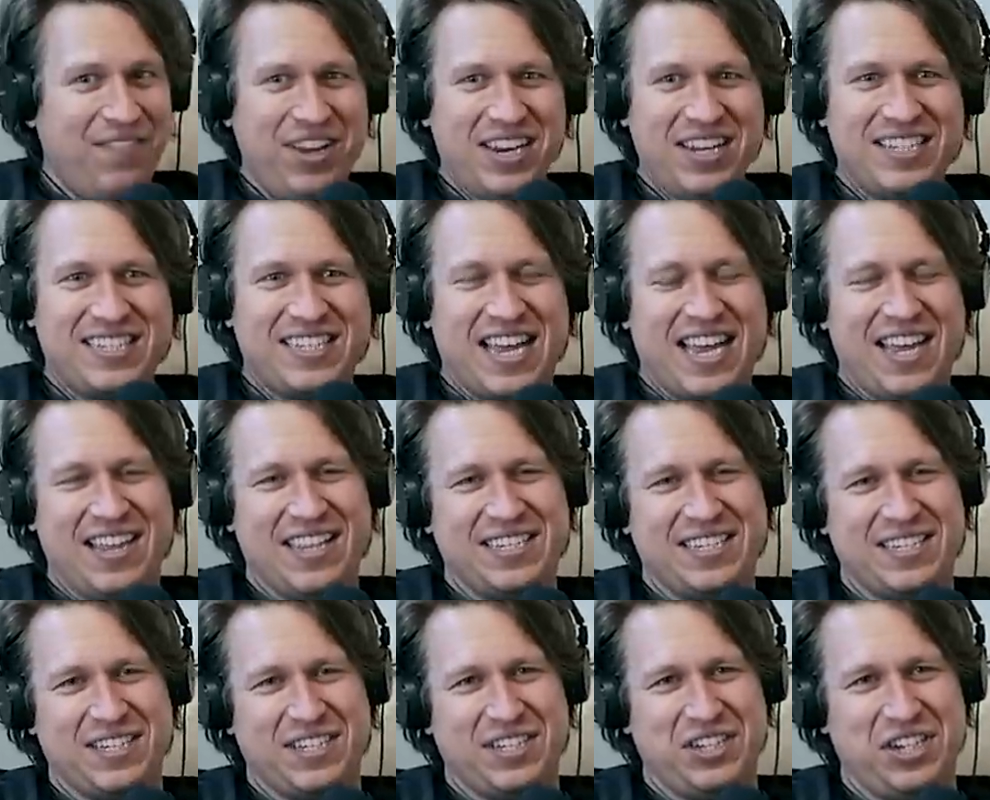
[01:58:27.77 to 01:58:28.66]
going to say
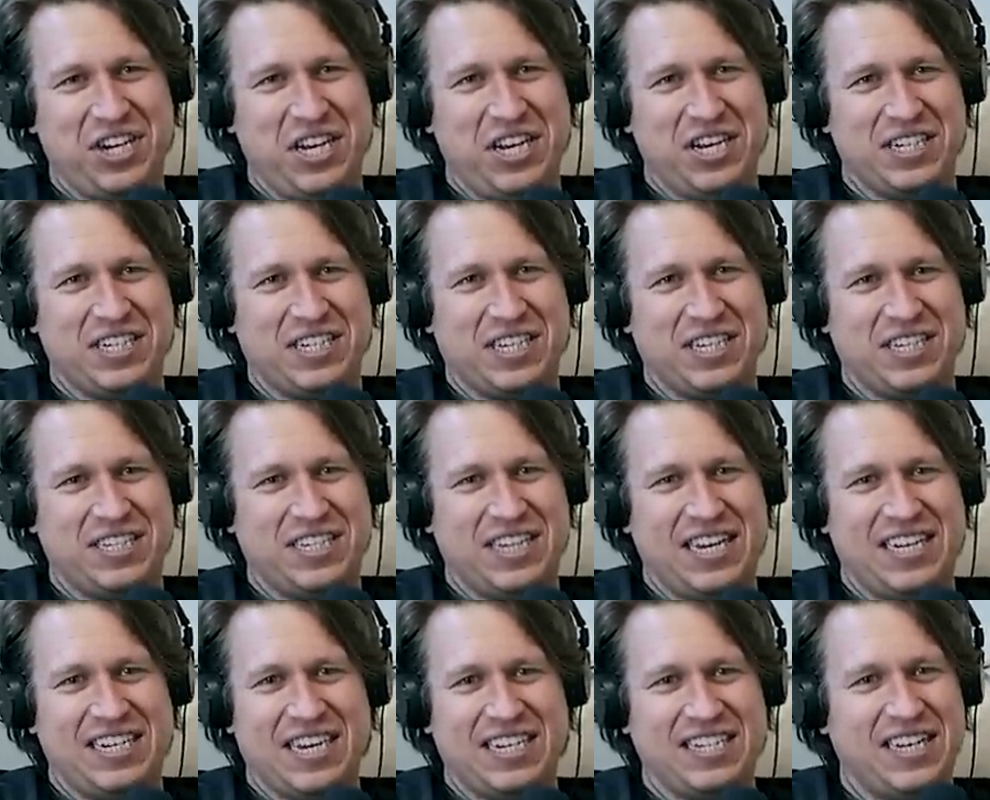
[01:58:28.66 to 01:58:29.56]
this is a genius because
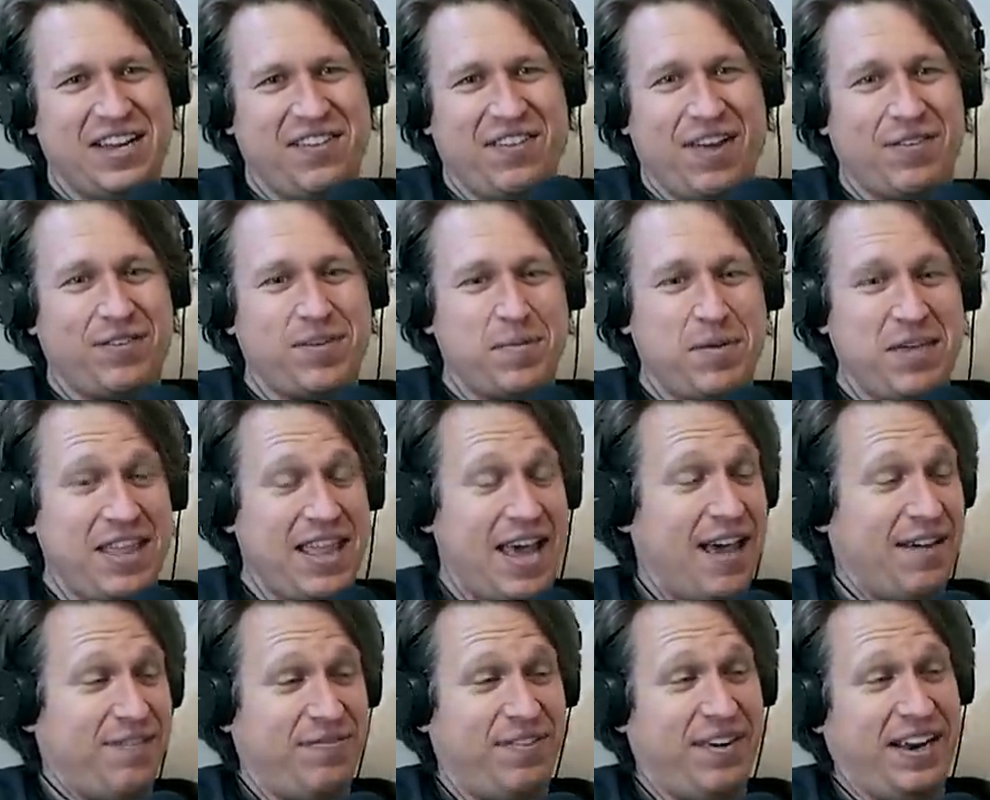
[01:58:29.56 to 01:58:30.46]
it doesn't even have to be
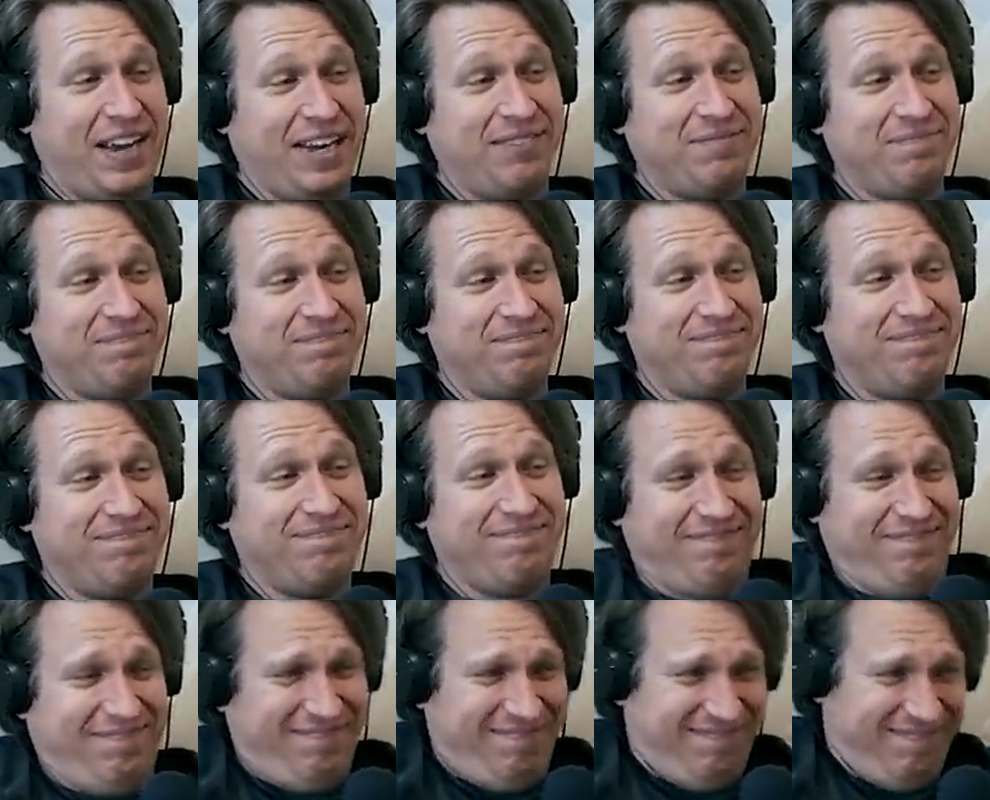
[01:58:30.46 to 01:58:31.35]
that funny. Yeah, yeah,